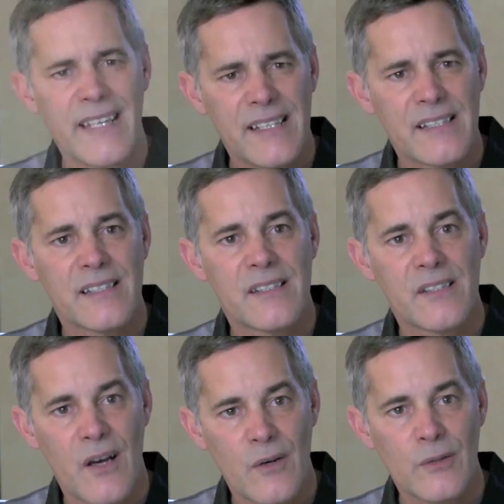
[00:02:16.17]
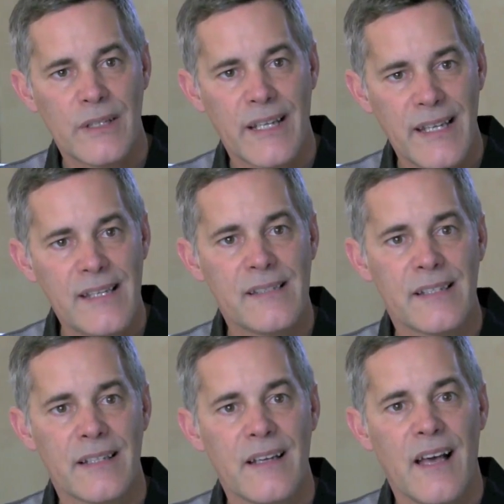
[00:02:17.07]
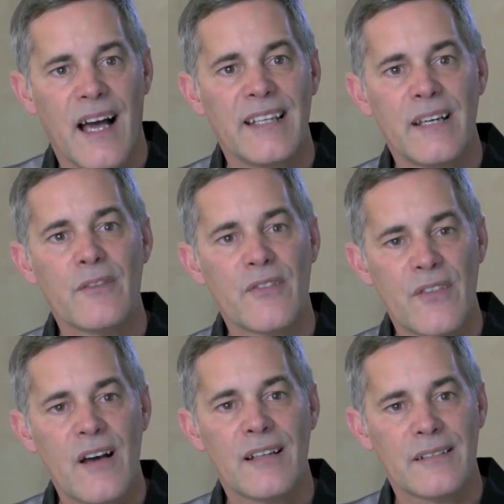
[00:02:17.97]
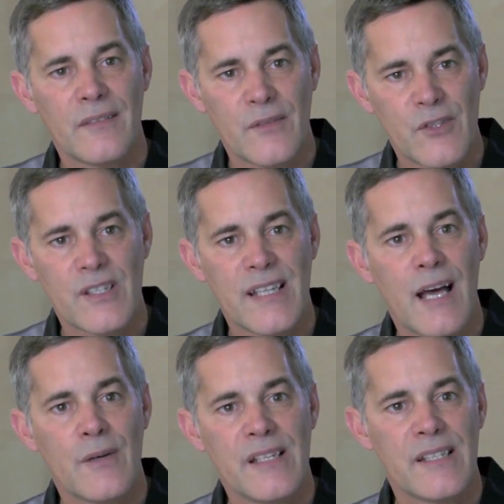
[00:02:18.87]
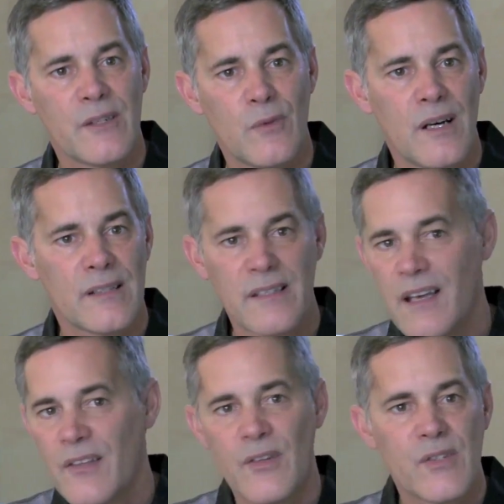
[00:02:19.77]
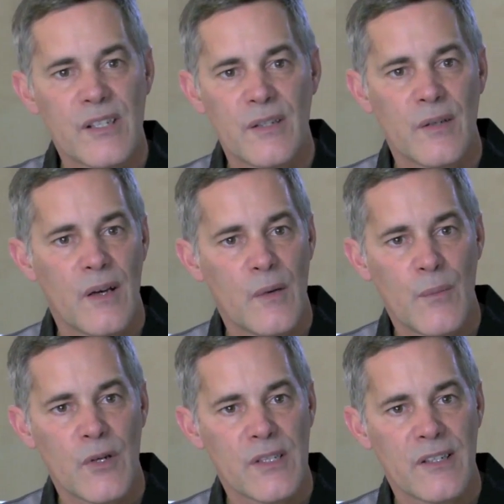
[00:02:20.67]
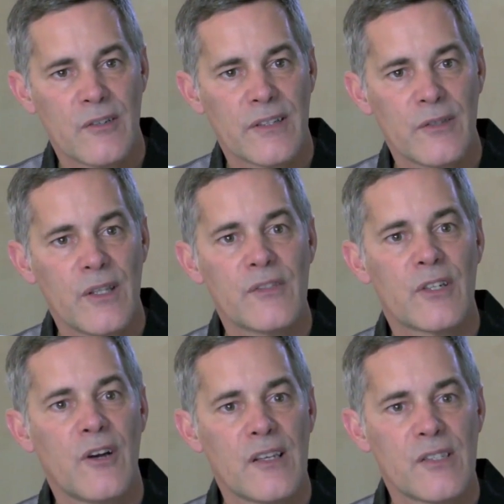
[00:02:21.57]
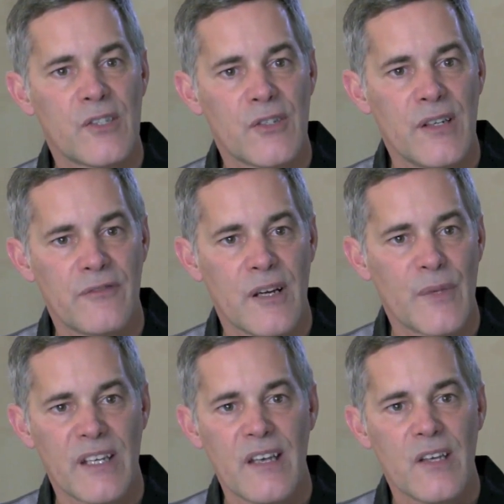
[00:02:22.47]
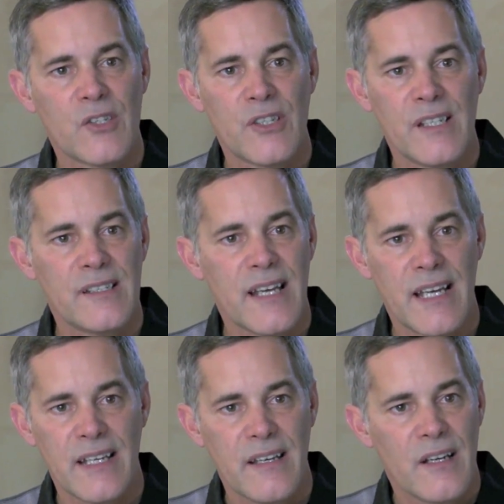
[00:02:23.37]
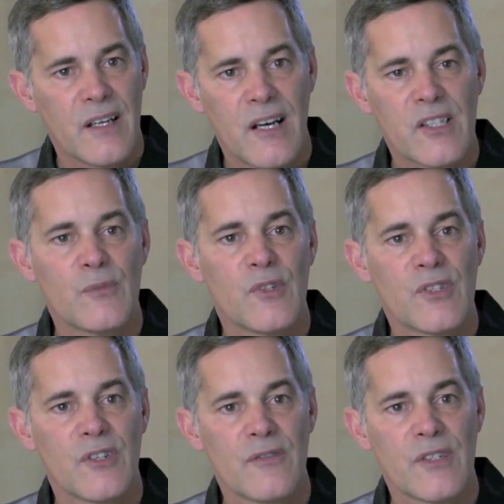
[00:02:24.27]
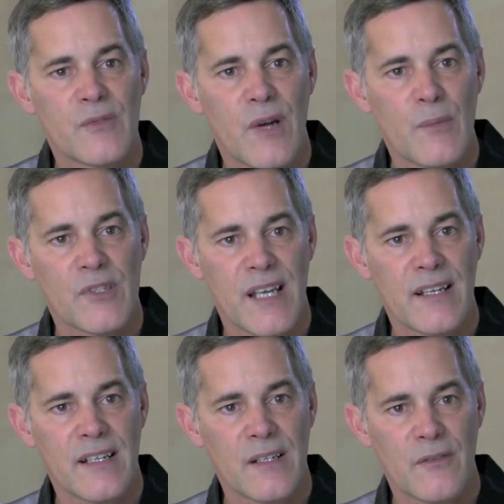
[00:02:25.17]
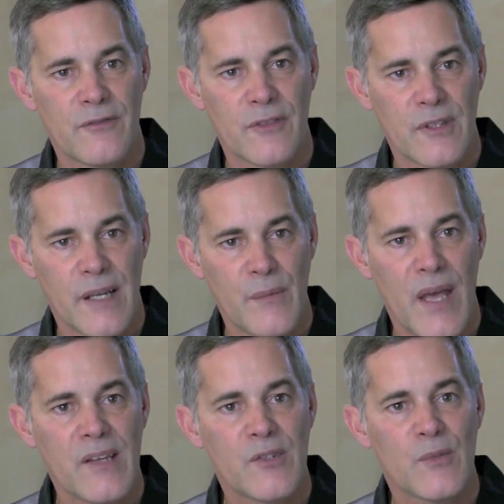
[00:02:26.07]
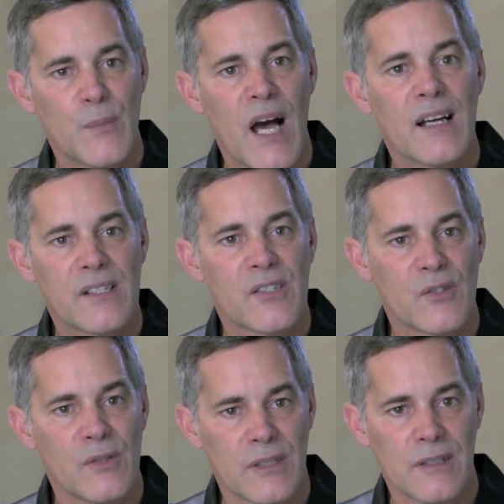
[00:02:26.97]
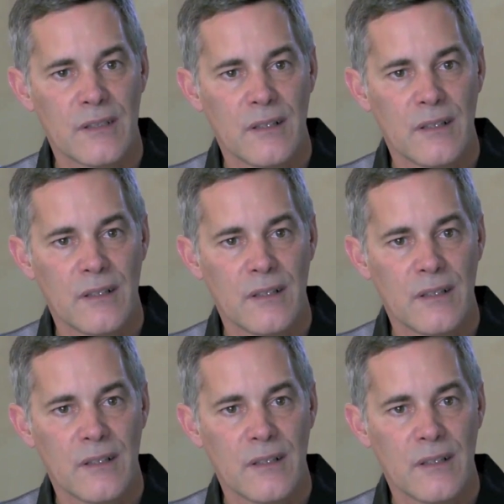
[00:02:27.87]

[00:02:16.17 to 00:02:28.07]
It's so easy. I never thought just how easy it was. There's a person who lives across the street from me. She's a customer service representative for a major box store.